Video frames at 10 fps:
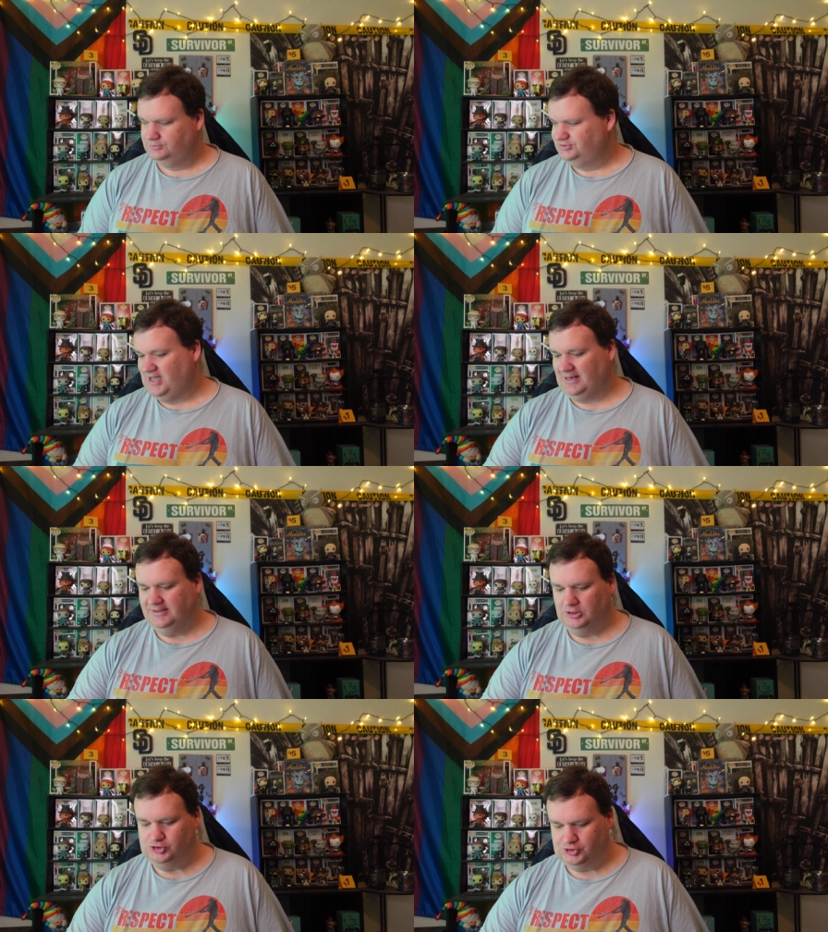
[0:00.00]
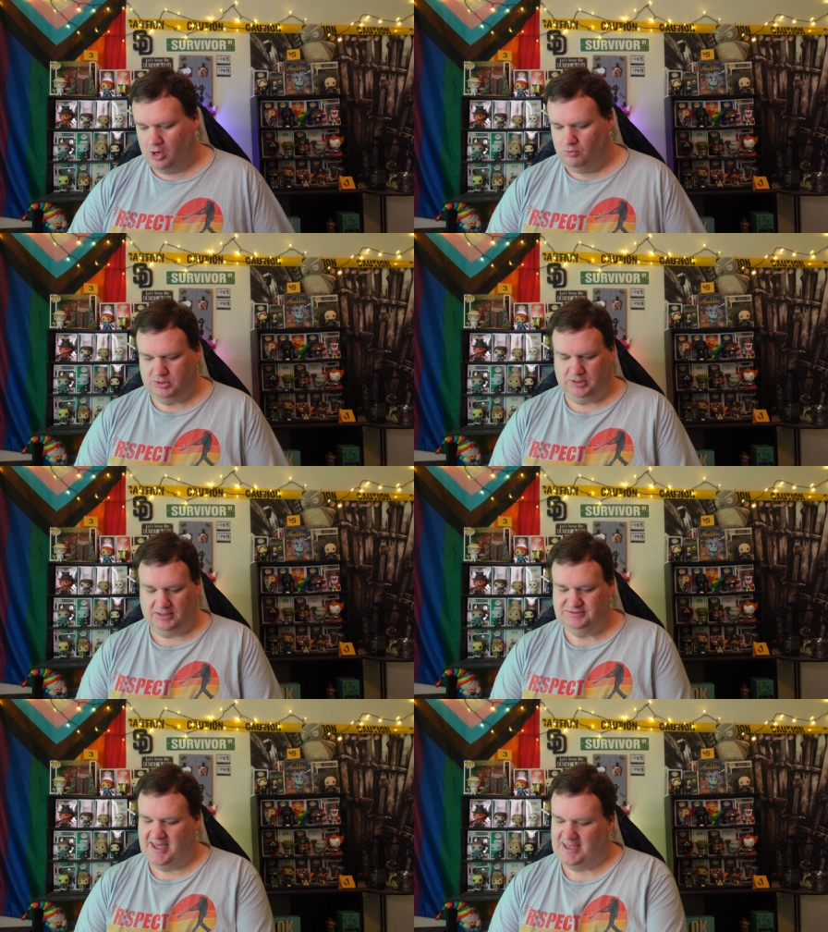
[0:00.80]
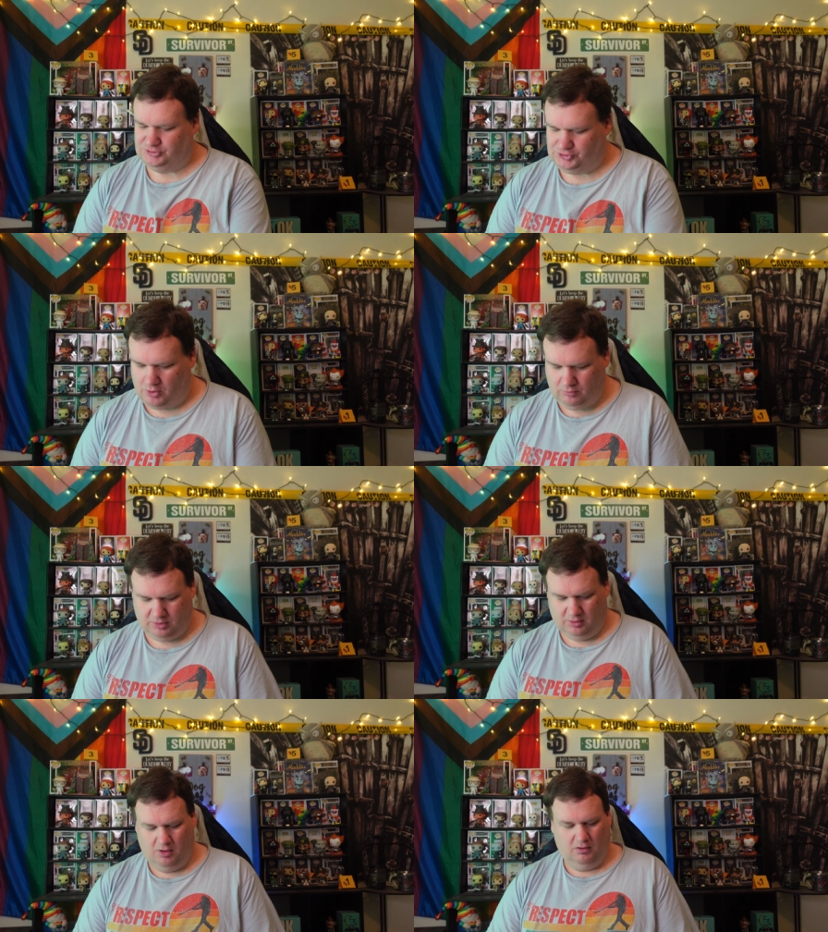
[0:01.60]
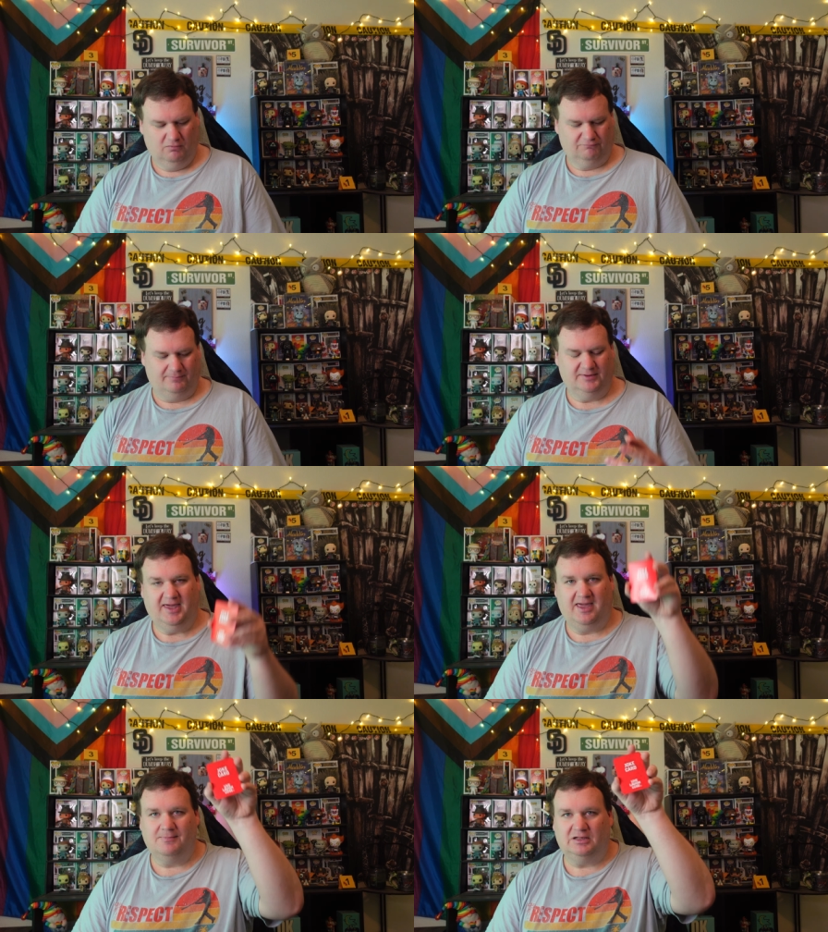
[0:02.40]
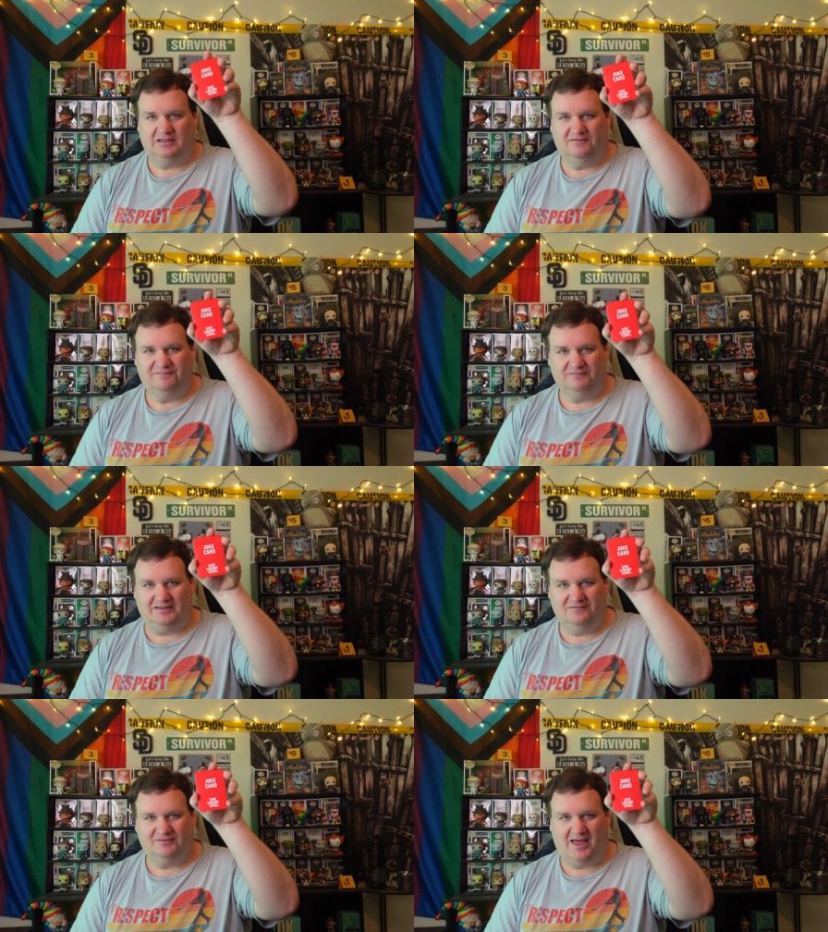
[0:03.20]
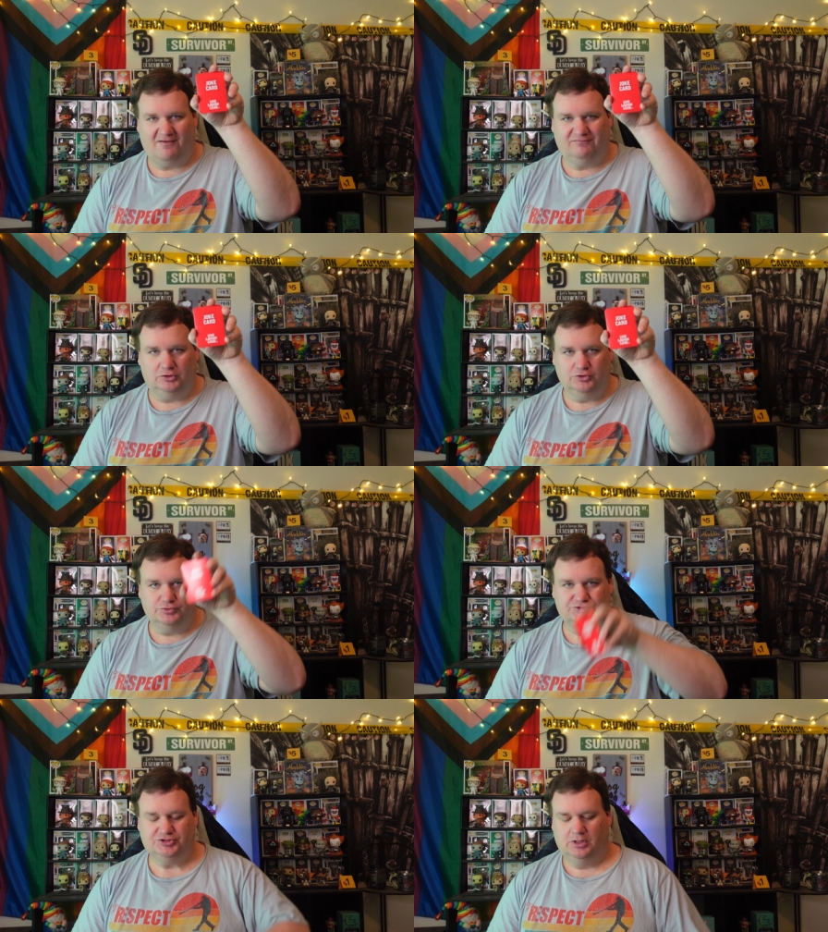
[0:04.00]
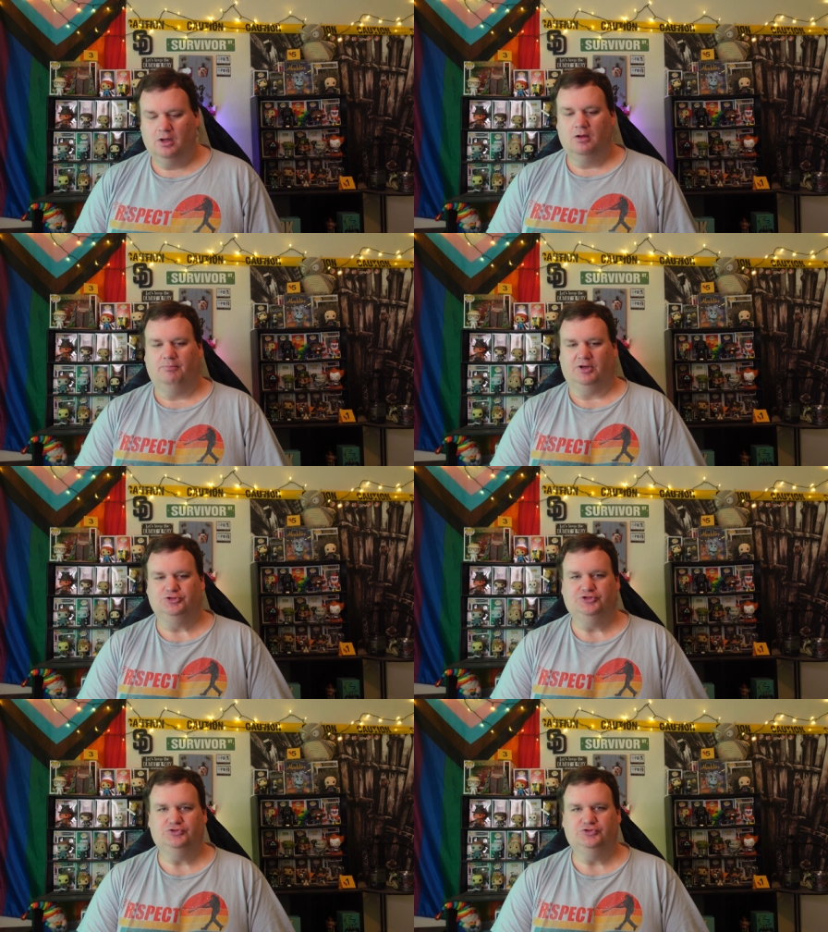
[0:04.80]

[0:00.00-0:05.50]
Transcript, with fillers: telling a joke, a dad joke, from the game Live, Live Laugh, Lose, but I'll do